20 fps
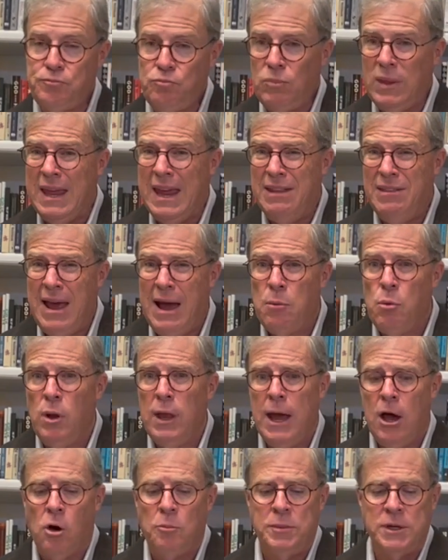and that will
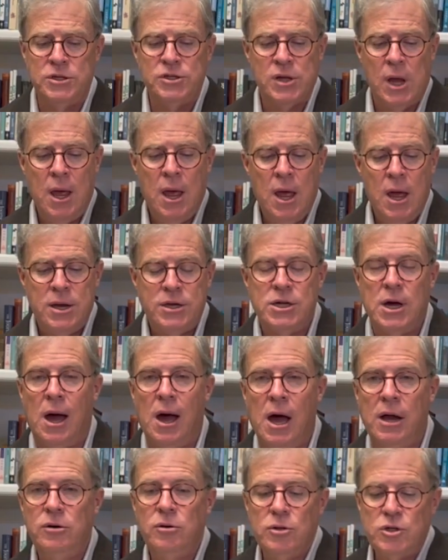help us to
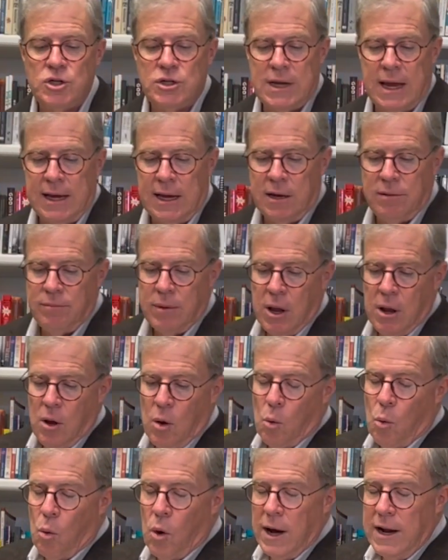understand
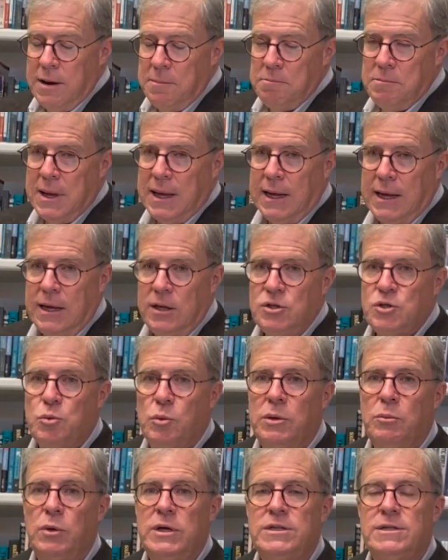what it means
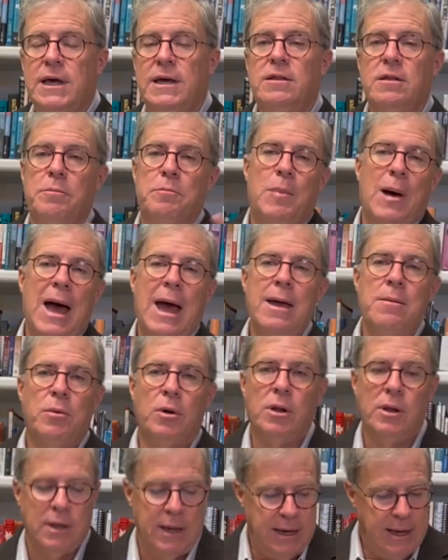when we say the
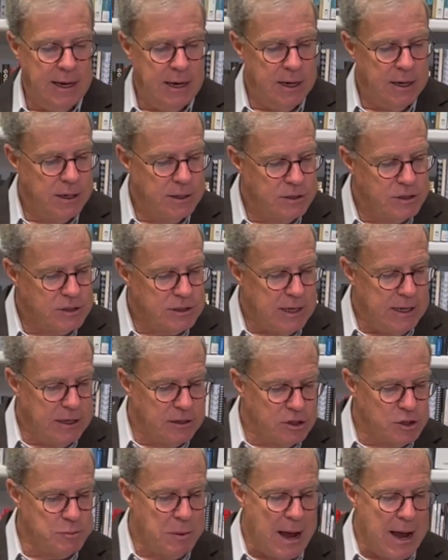Bible is
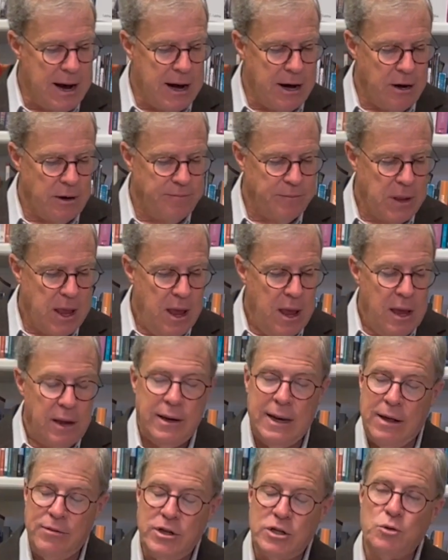inspired.
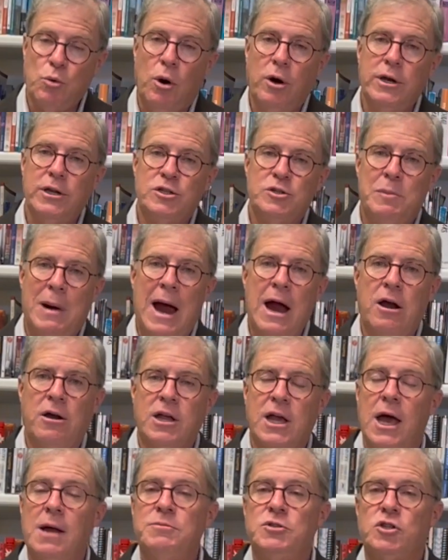Now, this word inspired
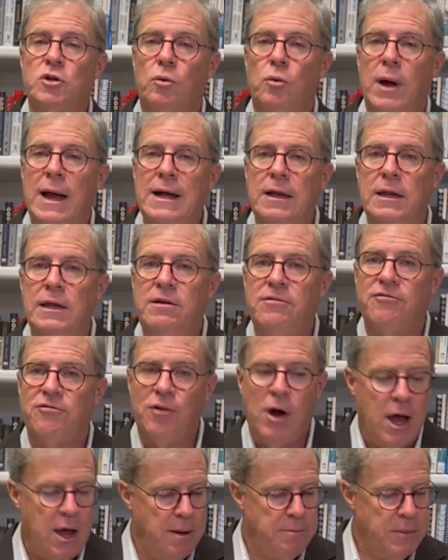comes directly
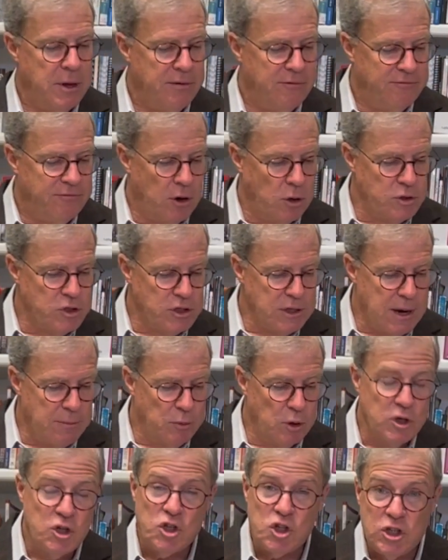from verse
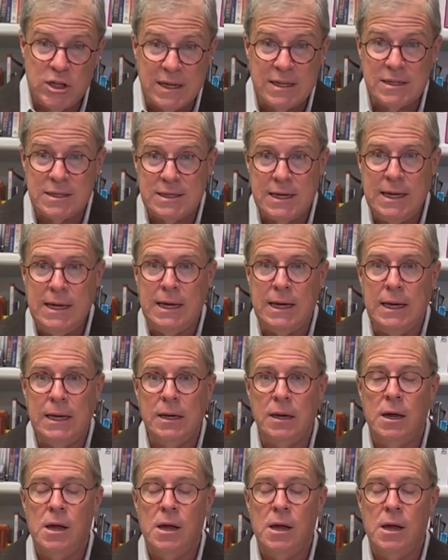number 16